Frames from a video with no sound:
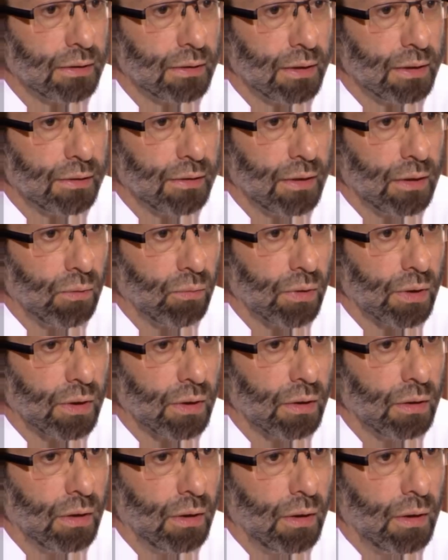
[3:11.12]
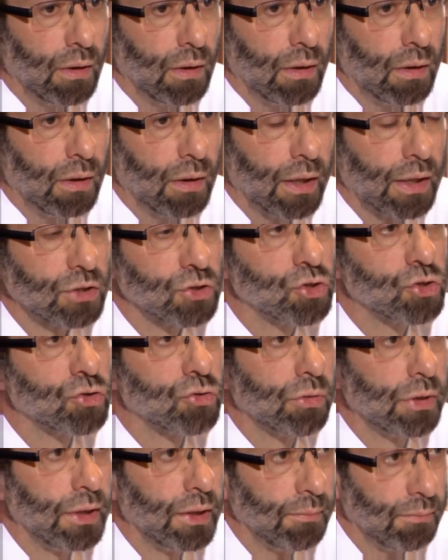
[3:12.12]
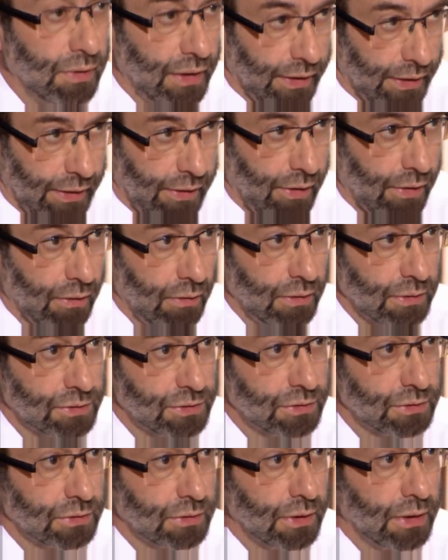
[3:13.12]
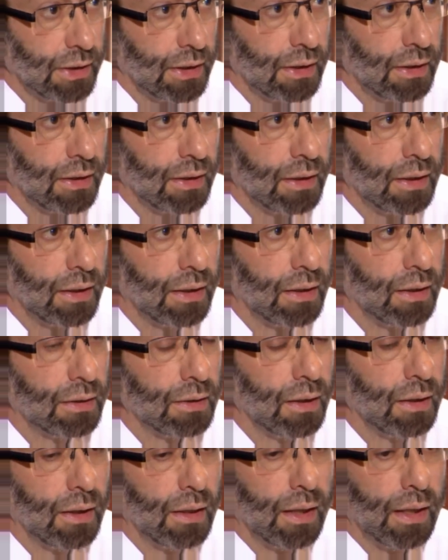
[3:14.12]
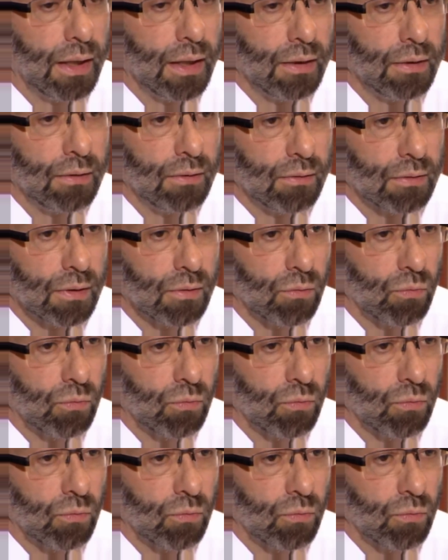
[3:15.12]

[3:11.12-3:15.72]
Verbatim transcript: and that they were extremely careless uh, and